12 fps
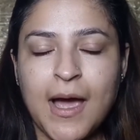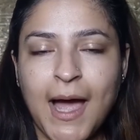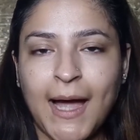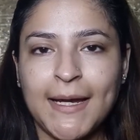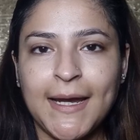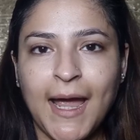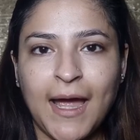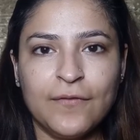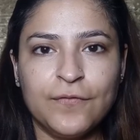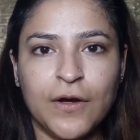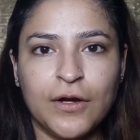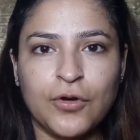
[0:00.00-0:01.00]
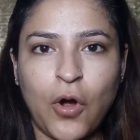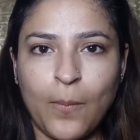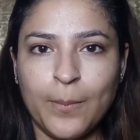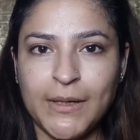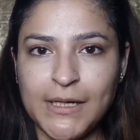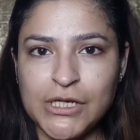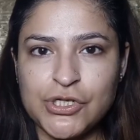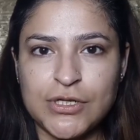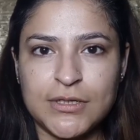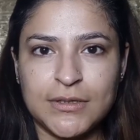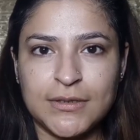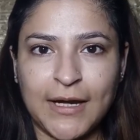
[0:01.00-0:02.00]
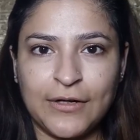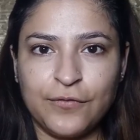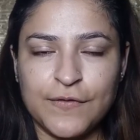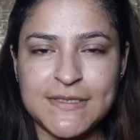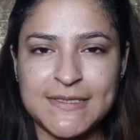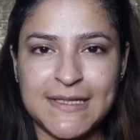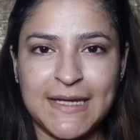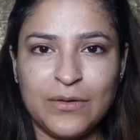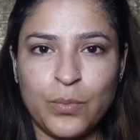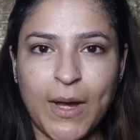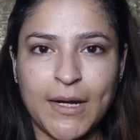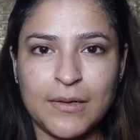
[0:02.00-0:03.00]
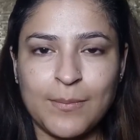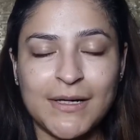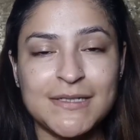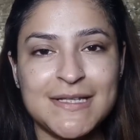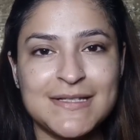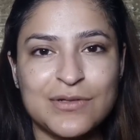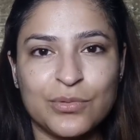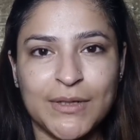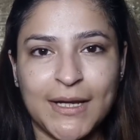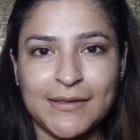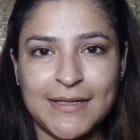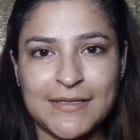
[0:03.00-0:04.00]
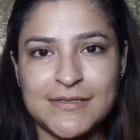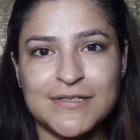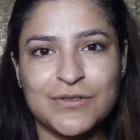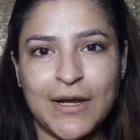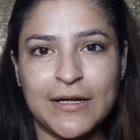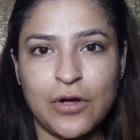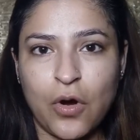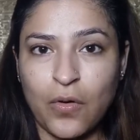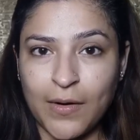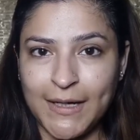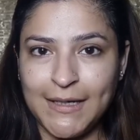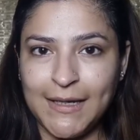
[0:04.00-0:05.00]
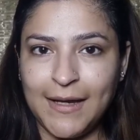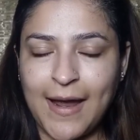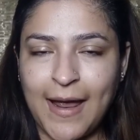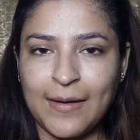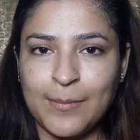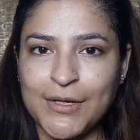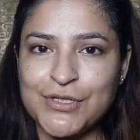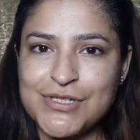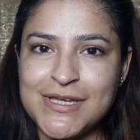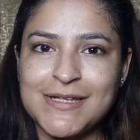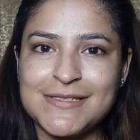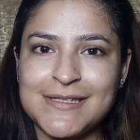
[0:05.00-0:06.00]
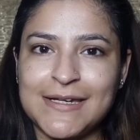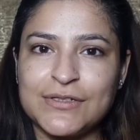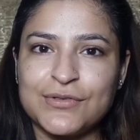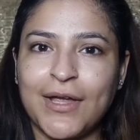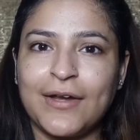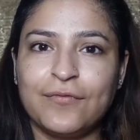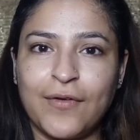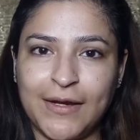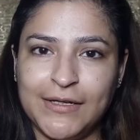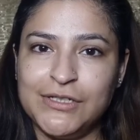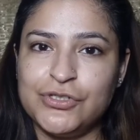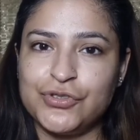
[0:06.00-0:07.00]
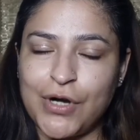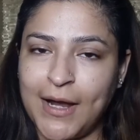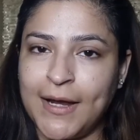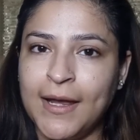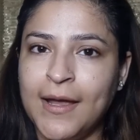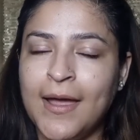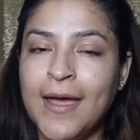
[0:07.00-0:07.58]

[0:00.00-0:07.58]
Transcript: I have a combination kind of a skin wherein my T-zone tends to get oily and my cheeks tend to get very dry.